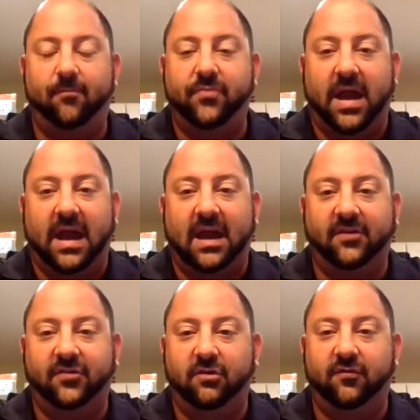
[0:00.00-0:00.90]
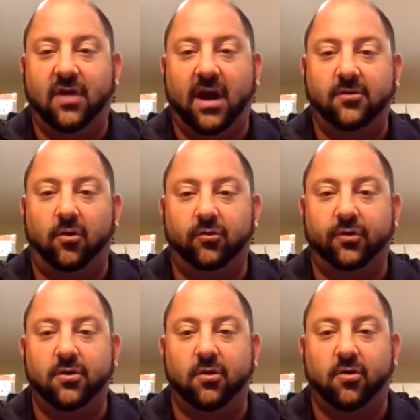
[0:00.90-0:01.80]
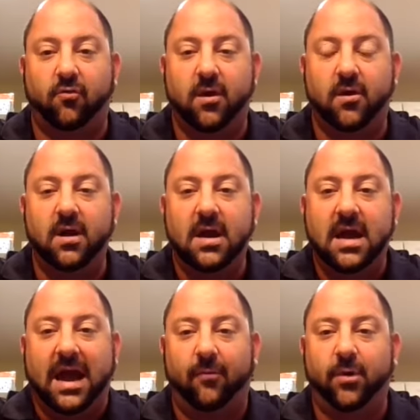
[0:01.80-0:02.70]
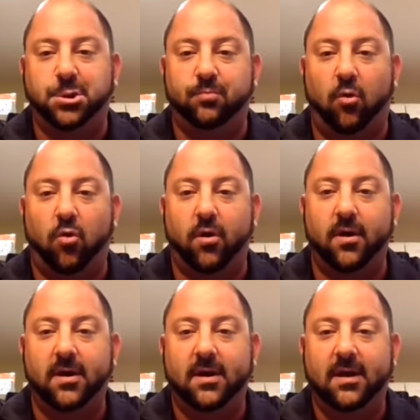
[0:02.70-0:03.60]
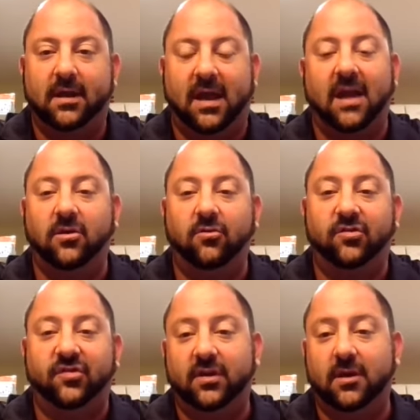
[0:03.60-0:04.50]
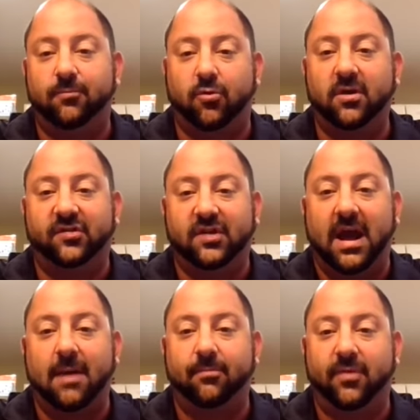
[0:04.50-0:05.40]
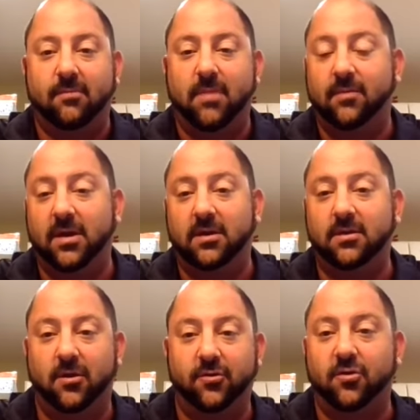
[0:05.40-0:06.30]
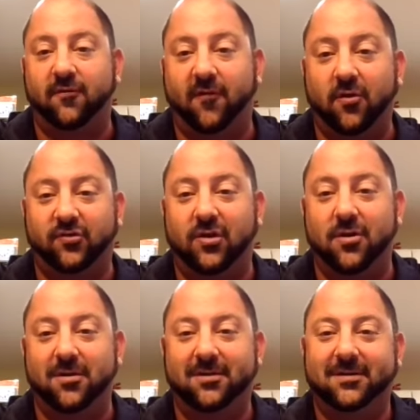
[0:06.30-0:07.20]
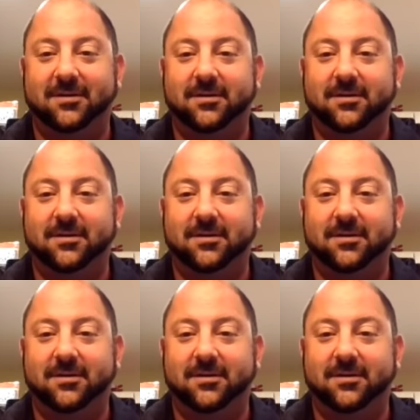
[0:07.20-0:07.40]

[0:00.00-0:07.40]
up, as you've gotten older in your career, how much more can you see pre-snap than maybe, you know, your first year?